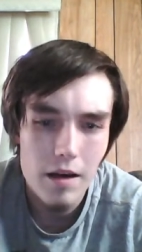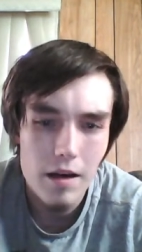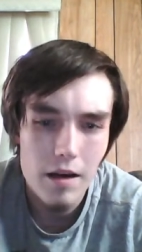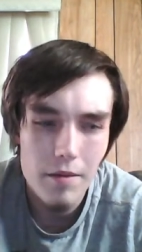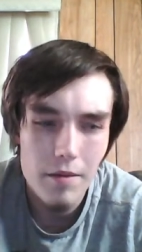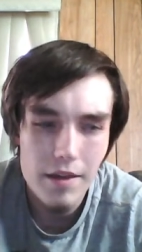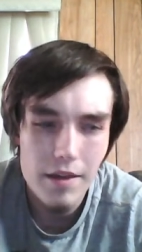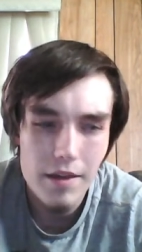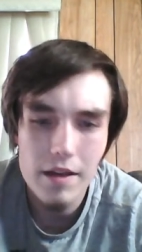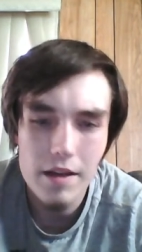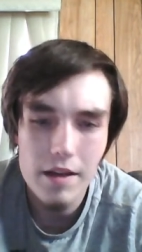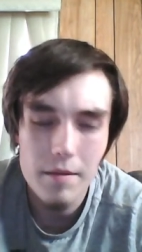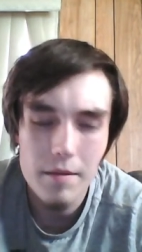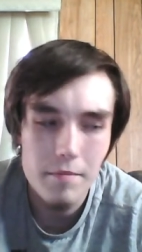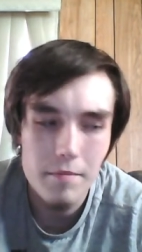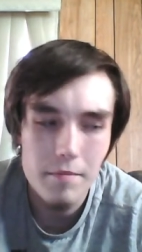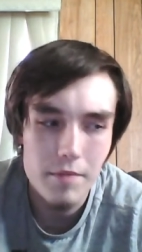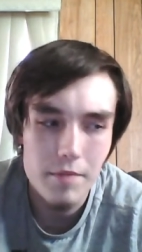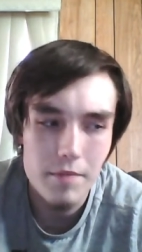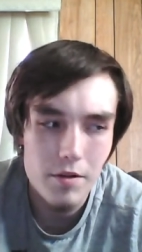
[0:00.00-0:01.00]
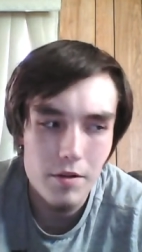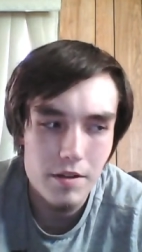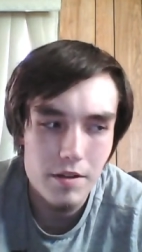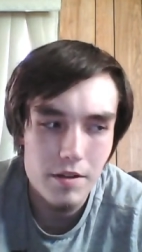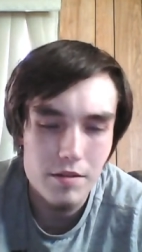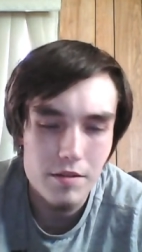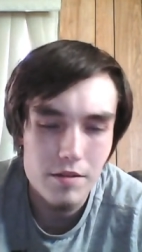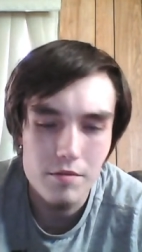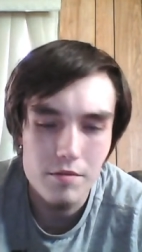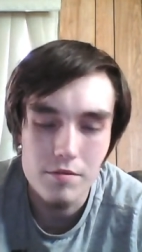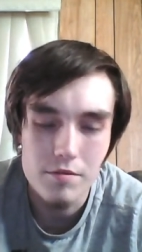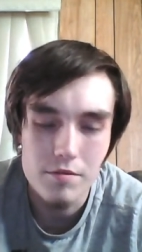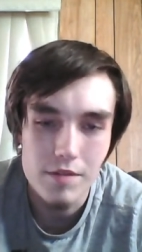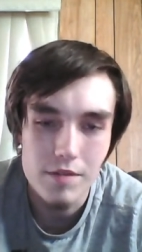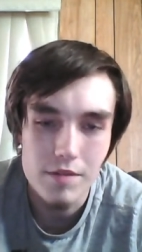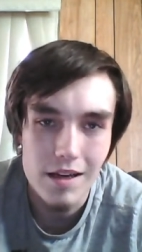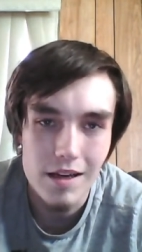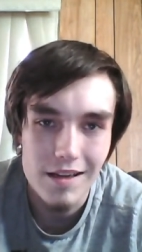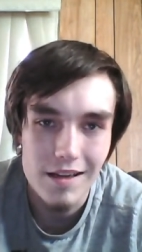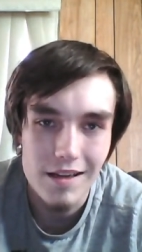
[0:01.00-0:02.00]
I think I'm going to
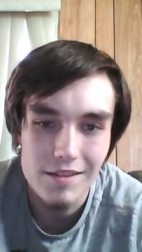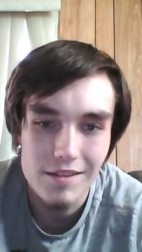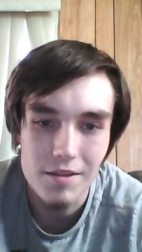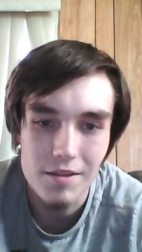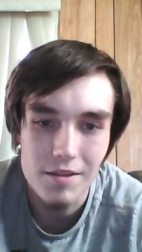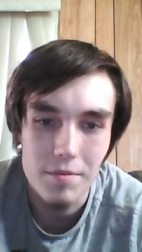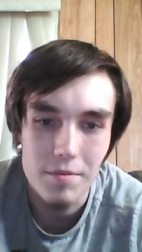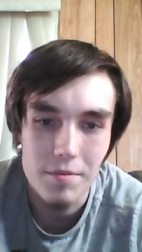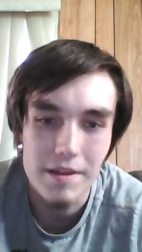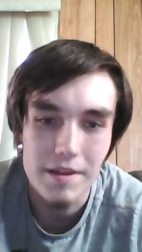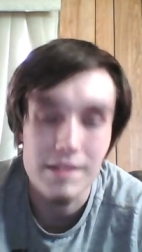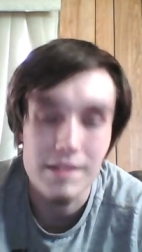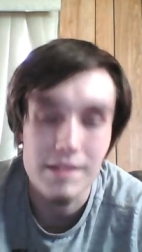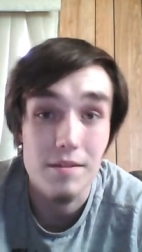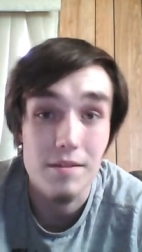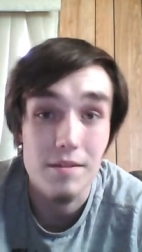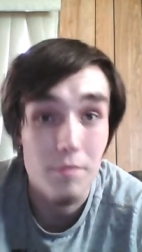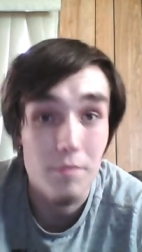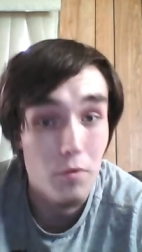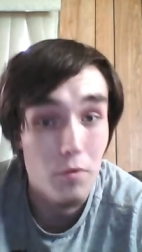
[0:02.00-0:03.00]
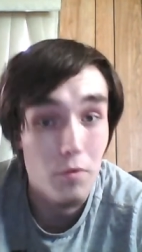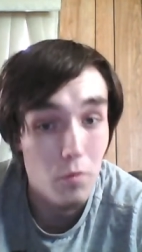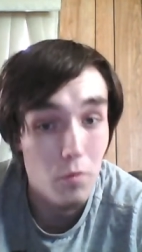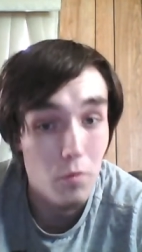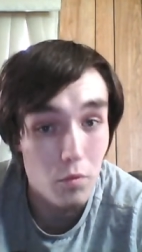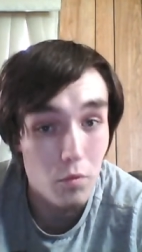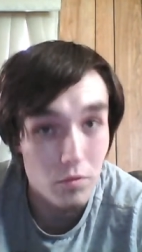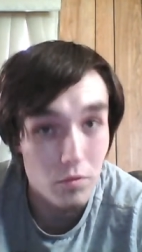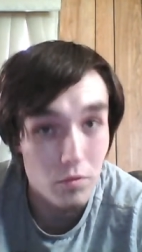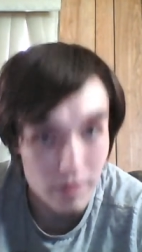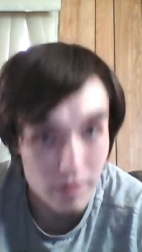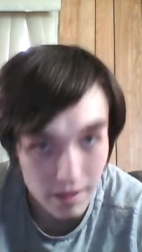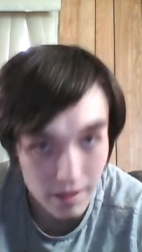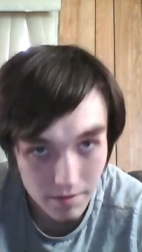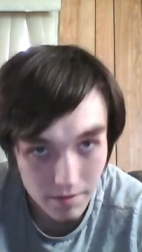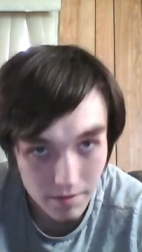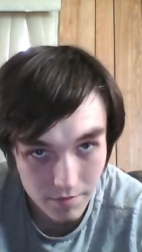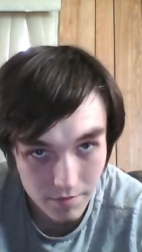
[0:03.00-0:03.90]
uh, start playing some old games.